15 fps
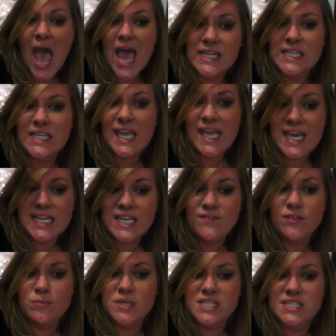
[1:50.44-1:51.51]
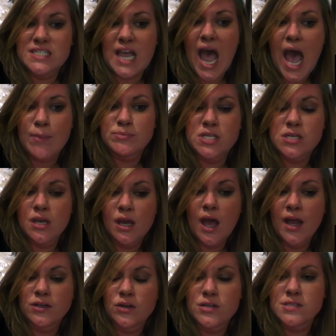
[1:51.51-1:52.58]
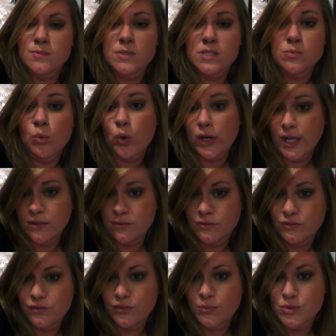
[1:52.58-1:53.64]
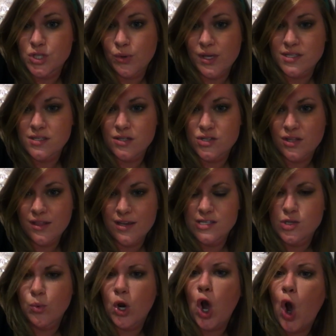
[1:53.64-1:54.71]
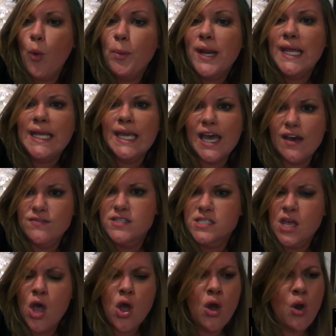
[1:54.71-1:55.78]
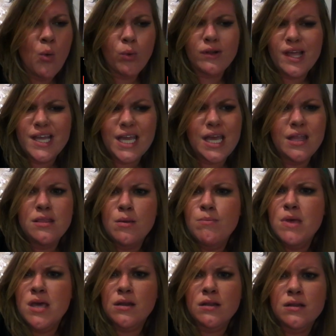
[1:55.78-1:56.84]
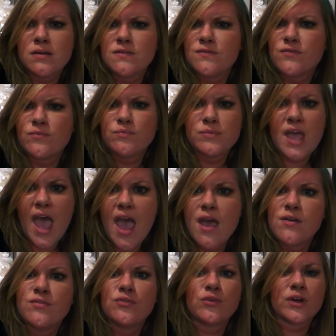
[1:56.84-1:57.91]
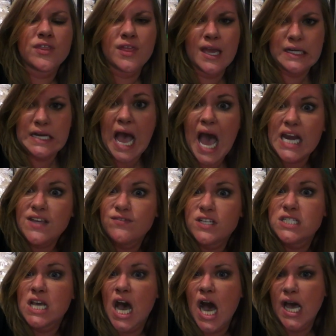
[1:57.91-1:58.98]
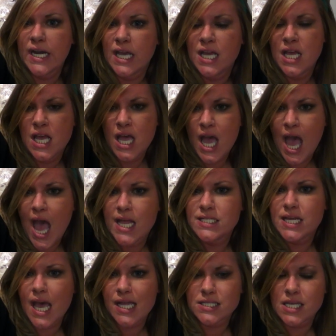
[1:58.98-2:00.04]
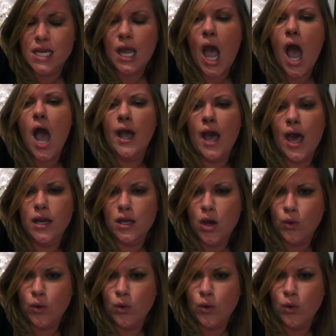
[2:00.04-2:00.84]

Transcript: And he can't even be stopped on Christmas morning from doing such a thing. So we're opening gifts. We're like in the middle of everything, not even done. And dad's like, I gotta